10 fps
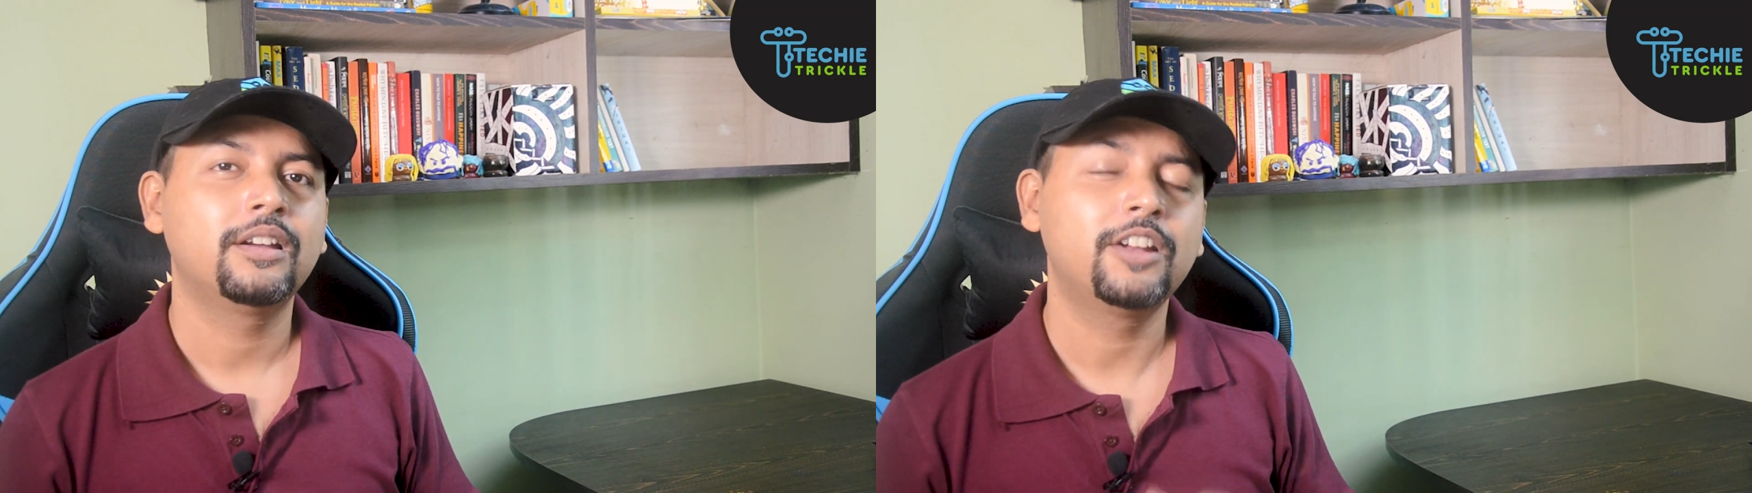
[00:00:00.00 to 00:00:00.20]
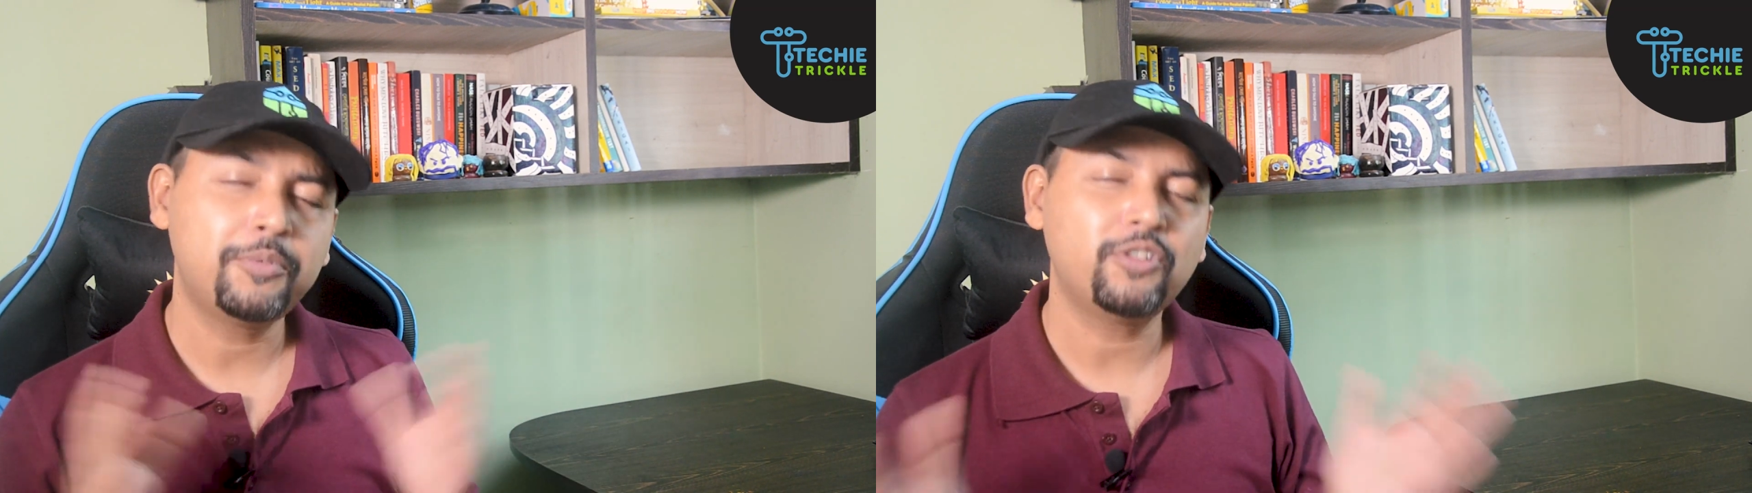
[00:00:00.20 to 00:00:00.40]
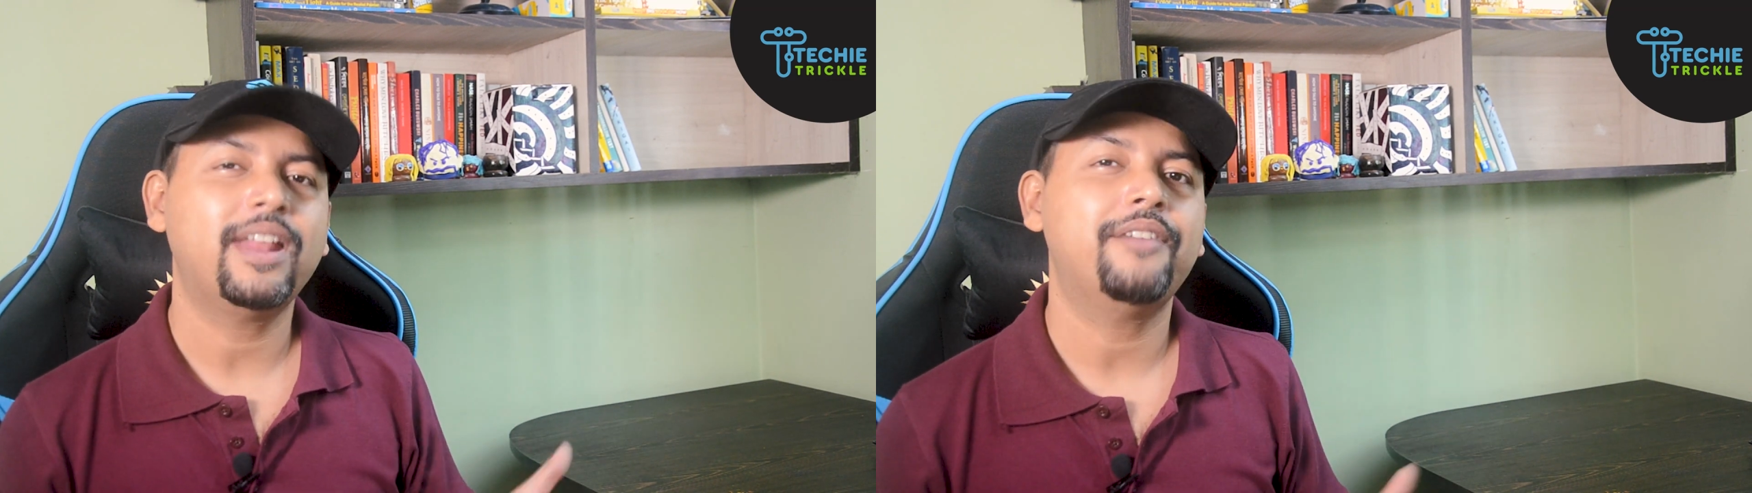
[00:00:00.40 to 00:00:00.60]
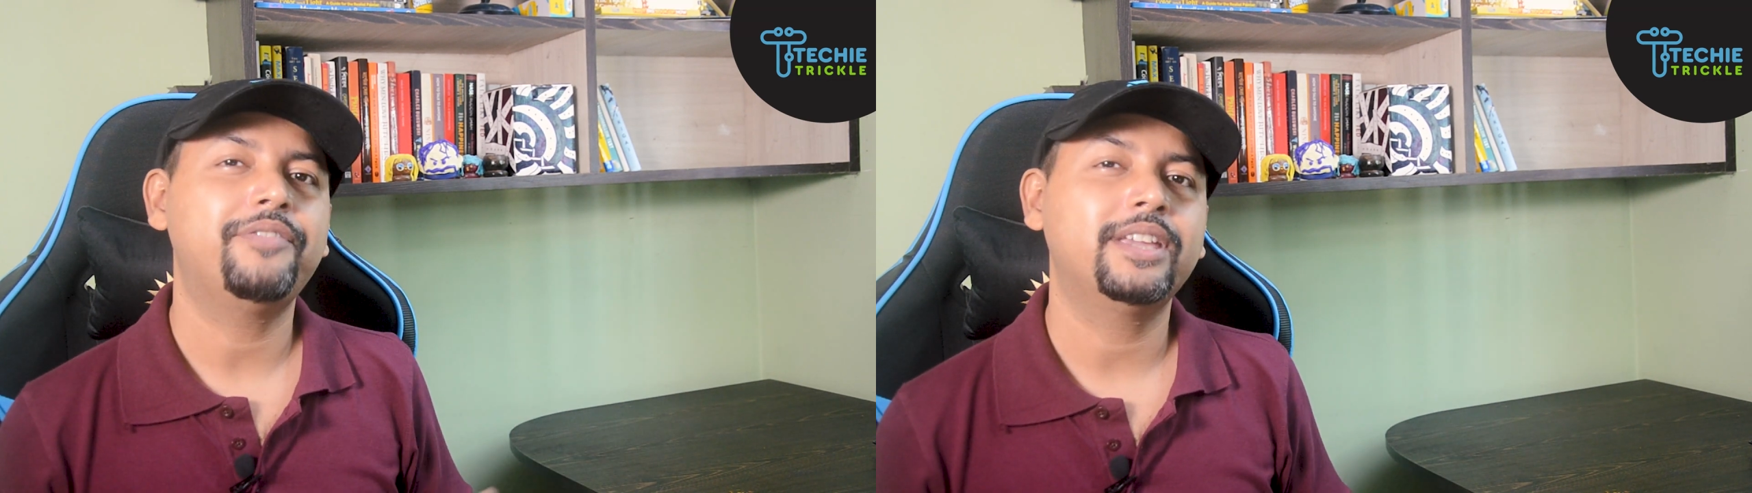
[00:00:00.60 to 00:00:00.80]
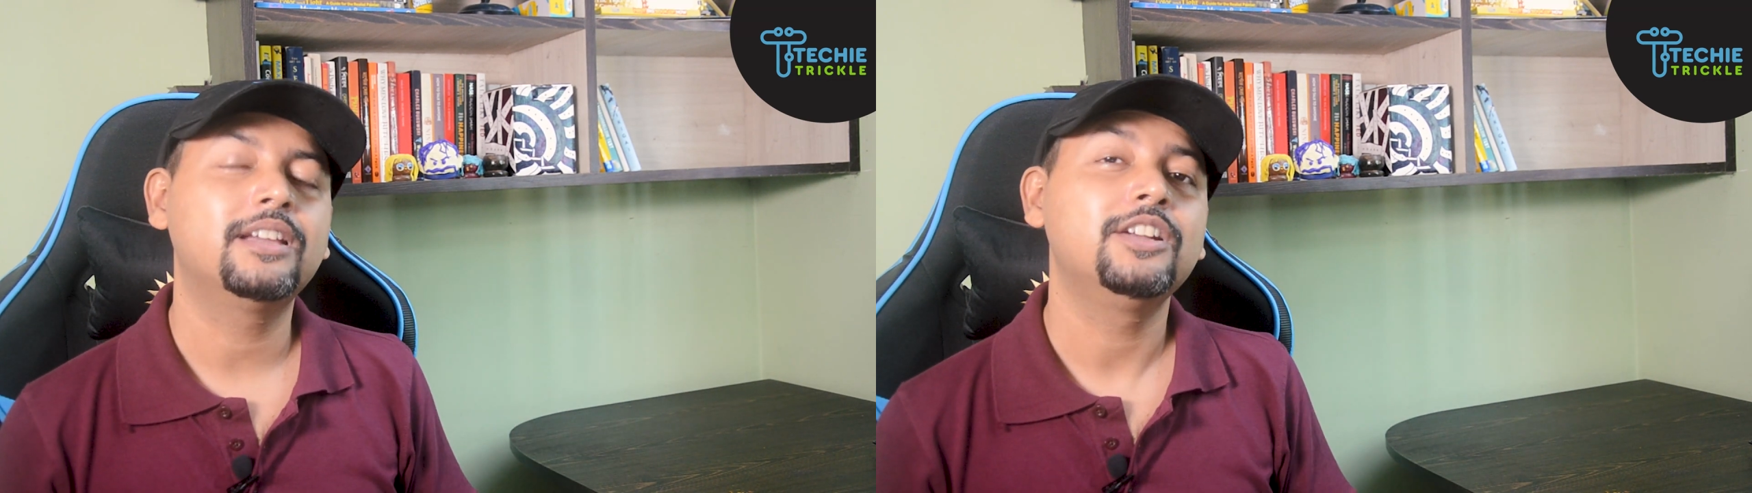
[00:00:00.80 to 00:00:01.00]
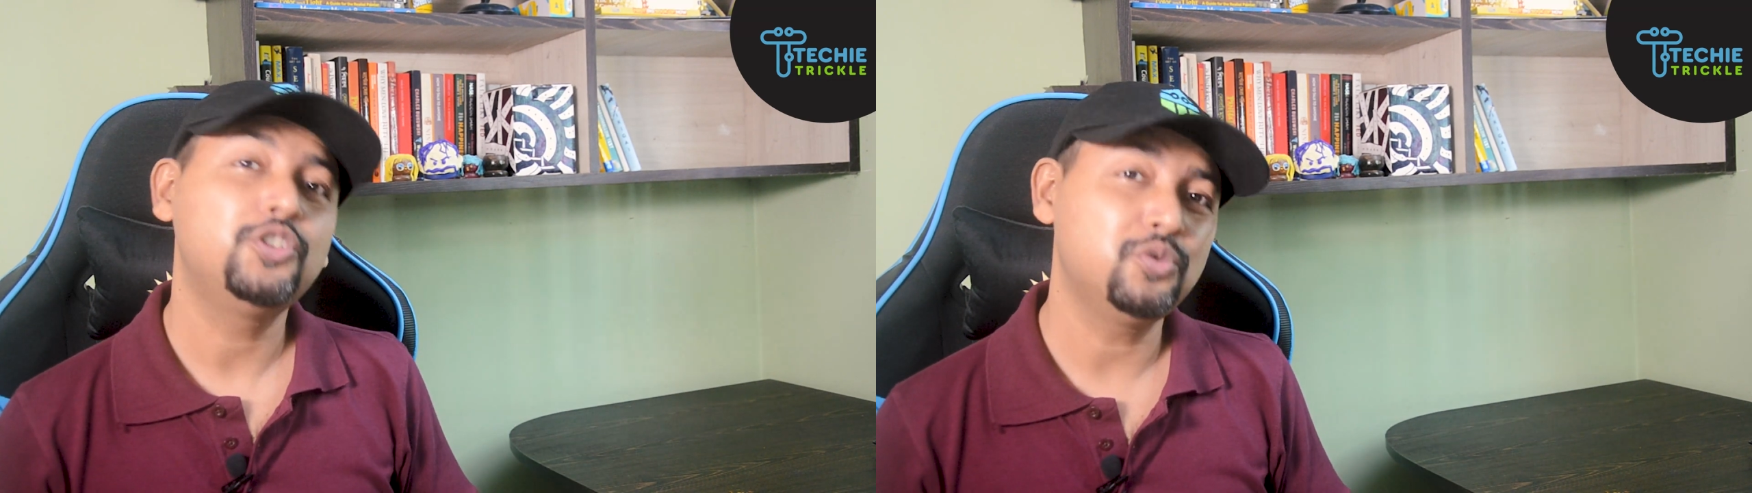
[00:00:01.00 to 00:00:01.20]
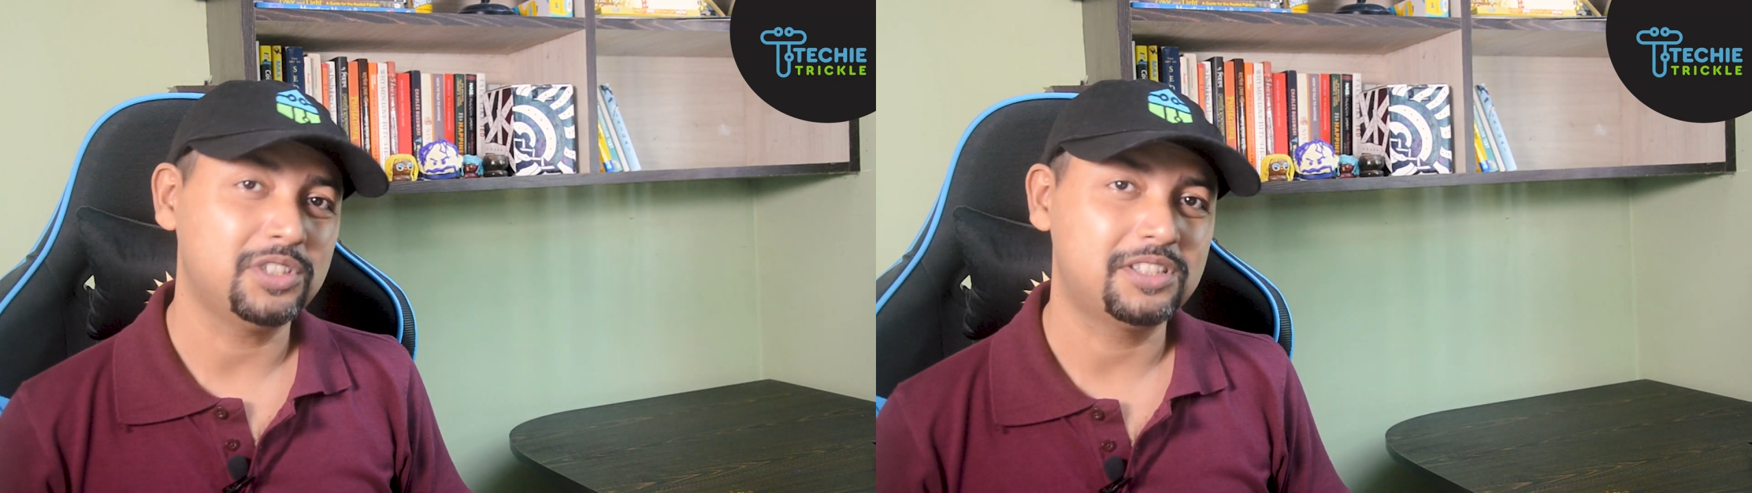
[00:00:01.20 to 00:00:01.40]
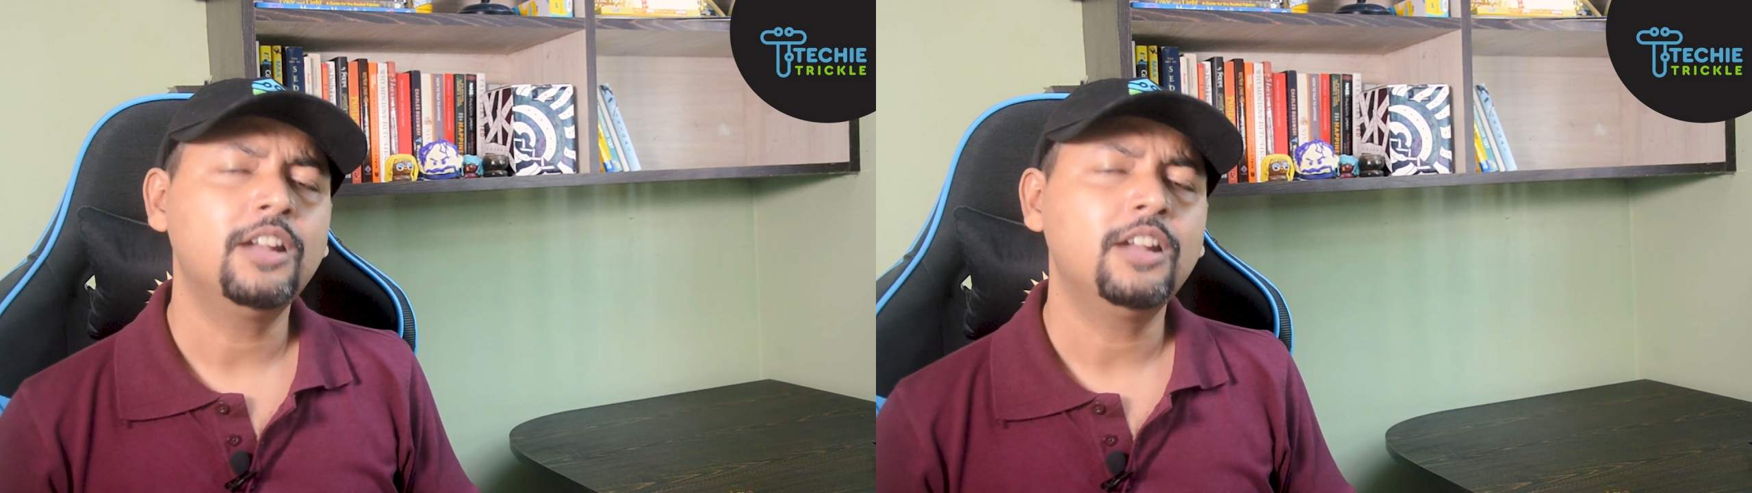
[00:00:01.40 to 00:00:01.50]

cryptographic tools.